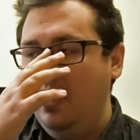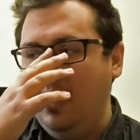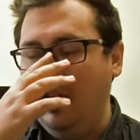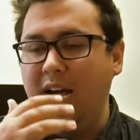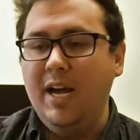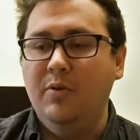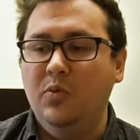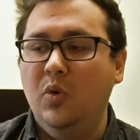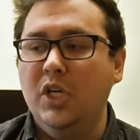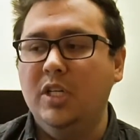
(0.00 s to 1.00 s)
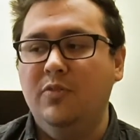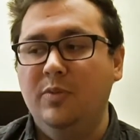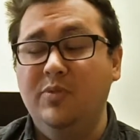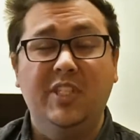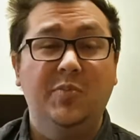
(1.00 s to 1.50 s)
and I would work
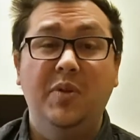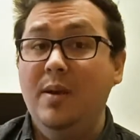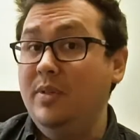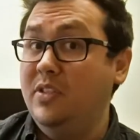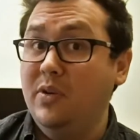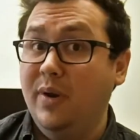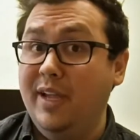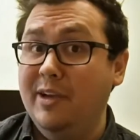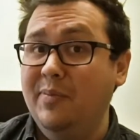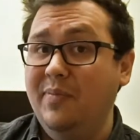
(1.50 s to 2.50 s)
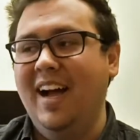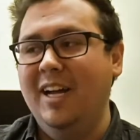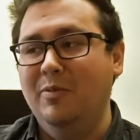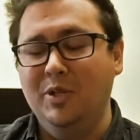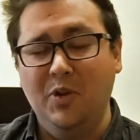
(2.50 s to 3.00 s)
from 6 p.m. to 2 a.m.
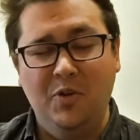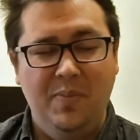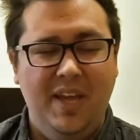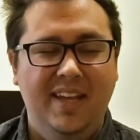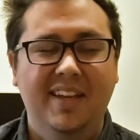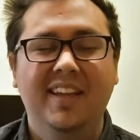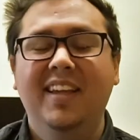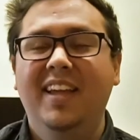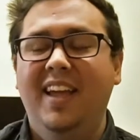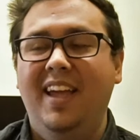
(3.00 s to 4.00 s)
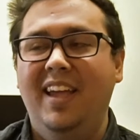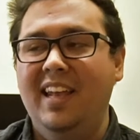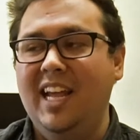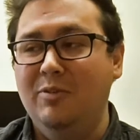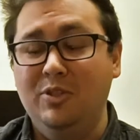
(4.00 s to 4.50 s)
I would go to bed,
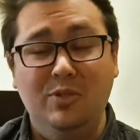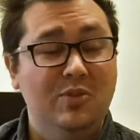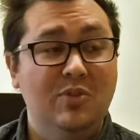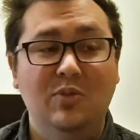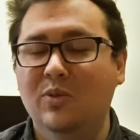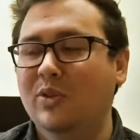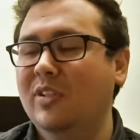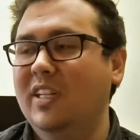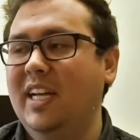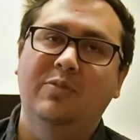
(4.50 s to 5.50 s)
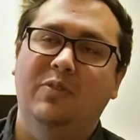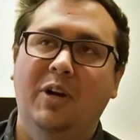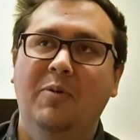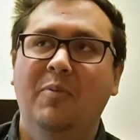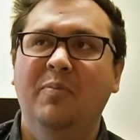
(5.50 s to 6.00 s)
and I would do school
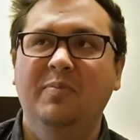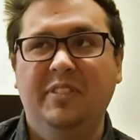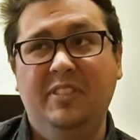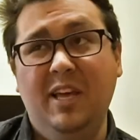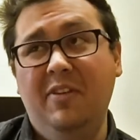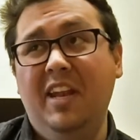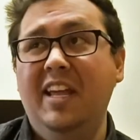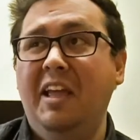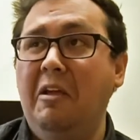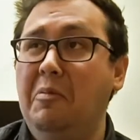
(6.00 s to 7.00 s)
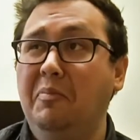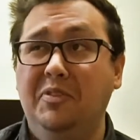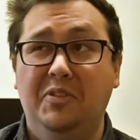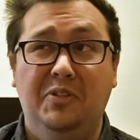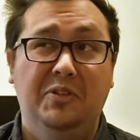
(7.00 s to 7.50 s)
from 7 a.m.
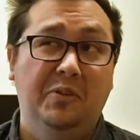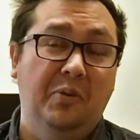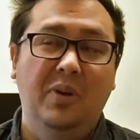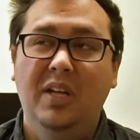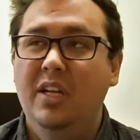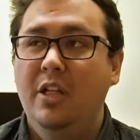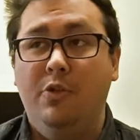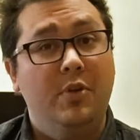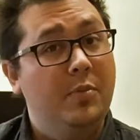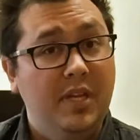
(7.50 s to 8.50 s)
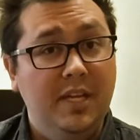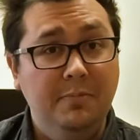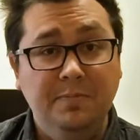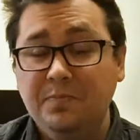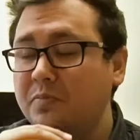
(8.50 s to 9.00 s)
to 3 p.m.